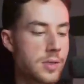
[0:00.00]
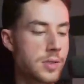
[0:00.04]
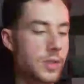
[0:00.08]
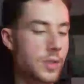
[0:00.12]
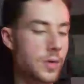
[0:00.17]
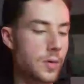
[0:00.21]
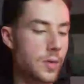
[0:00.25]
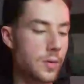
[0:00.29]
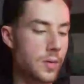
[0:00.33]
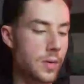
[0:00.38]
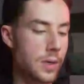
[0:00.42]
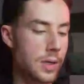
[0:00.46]

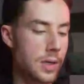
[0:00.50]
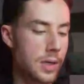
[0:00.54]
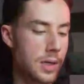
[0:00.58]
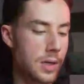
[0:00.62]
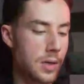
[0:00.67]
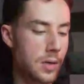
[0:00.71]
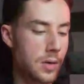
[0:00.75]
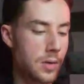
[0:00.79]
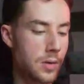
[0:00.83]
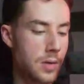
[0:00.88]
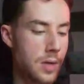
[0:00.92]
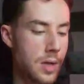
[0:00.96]
So
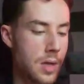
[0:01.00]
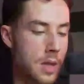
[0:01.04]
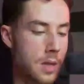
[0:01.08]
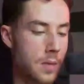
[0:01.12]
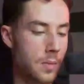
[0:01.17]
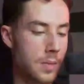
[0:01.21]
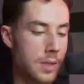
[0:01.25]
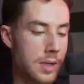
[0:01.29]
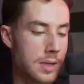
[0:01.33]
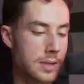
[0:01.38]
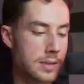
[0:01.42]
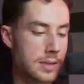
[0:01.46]
here
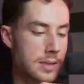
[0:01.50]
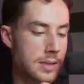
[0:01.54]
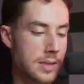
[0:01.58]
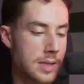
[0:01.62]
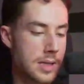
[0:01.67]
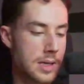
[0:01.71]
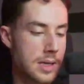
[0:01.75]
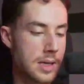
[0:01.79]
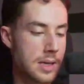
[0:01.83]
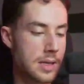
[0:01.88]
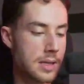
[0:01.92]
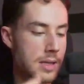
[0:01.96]
we can see